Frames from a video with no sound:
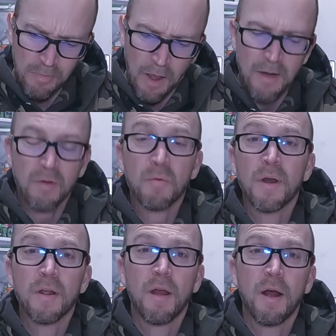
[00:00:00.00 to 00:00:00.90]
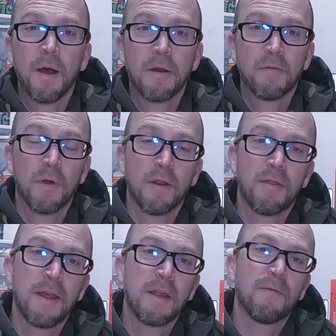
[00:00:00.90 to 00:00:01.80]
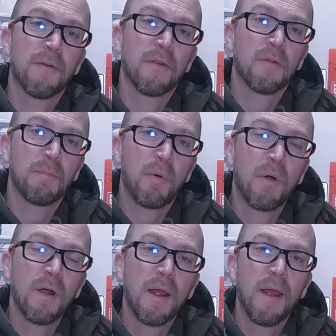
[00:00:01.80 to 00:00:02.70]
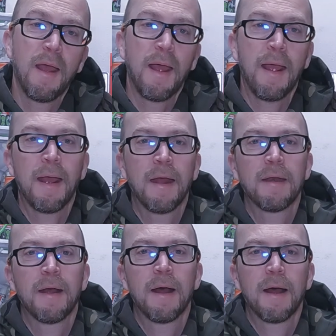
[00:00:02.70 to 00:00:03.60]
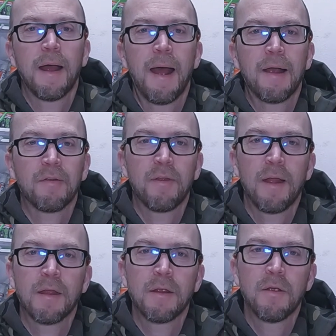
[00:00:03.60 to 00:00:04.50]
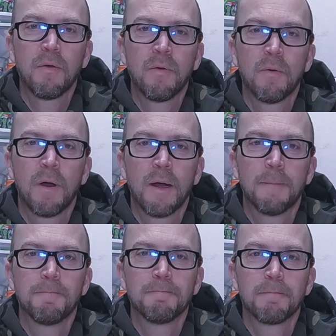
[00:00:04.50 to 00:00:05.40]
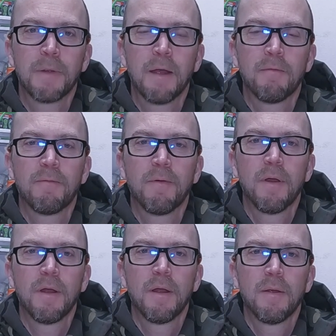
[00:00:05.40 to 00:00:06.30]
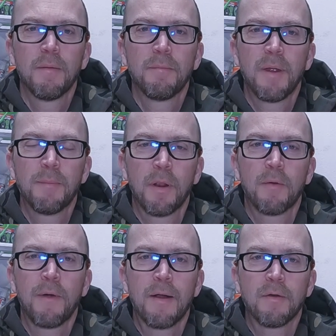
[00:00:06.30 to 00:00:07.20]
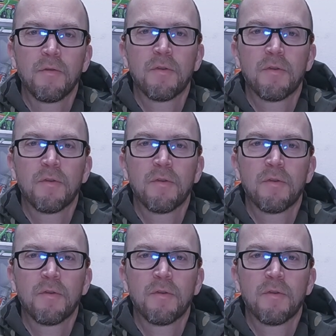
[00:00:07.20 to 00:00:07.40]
I just want to I just want to thank you for the support and uh, ask that you um, give people around you